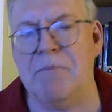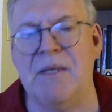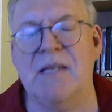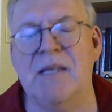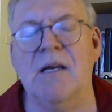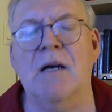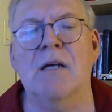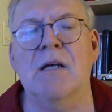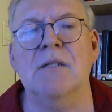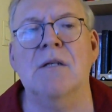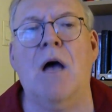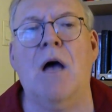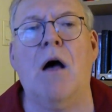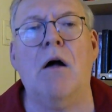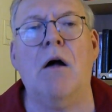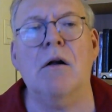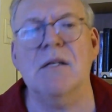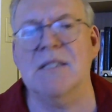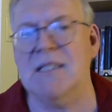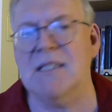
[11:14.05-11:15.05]
because
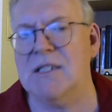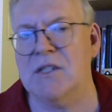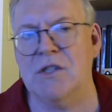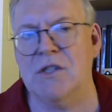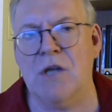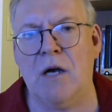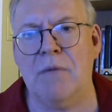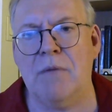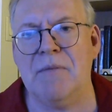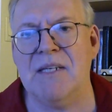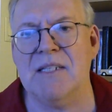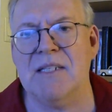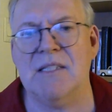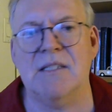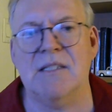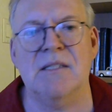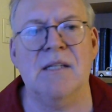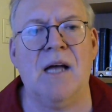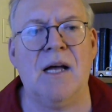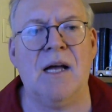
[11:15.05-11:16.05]
all this job
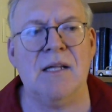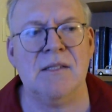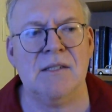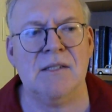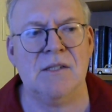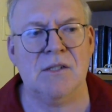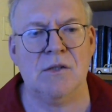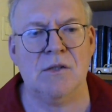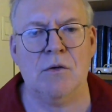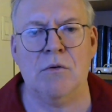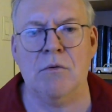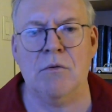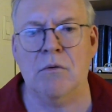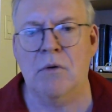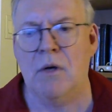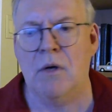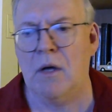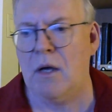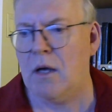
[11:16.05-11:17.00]
is not so,